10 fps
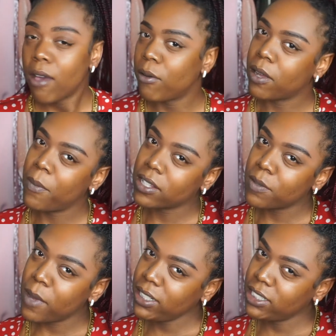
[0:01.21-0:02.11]
welcome back to
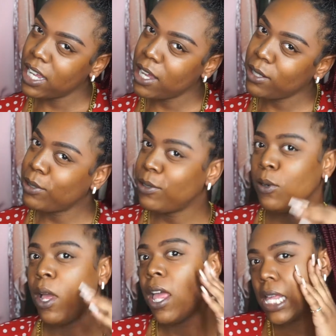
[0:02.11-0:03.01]
my
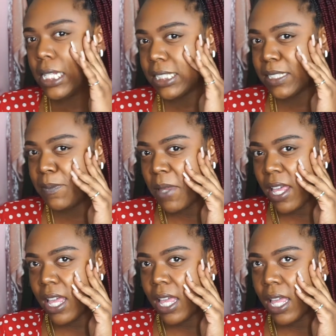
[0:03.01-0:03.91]
channel. It's
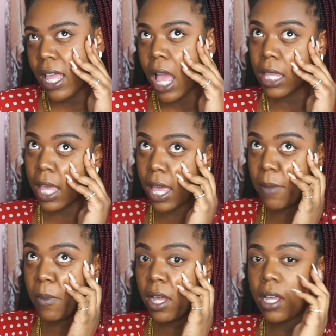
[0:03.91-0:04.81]
me,
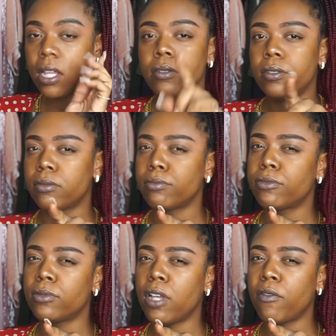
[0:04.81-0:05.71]
Keema,
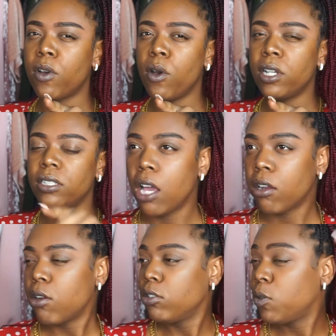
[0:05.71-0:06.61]
of course.
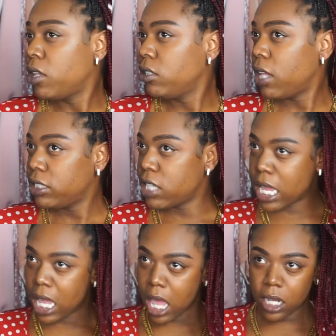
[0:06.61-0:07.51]
Girl, do I look like
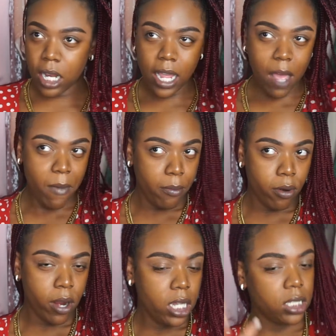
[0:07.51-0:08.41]
Jackie Anna? I got my
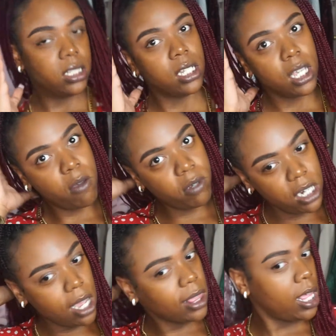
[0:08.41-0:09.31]
braids in. What
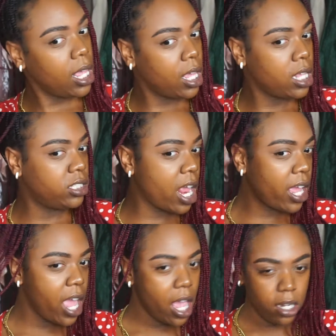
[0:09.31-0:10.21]
y'all think?
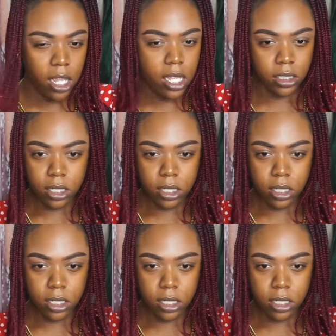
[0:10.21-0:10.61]
Jackie Anna, yes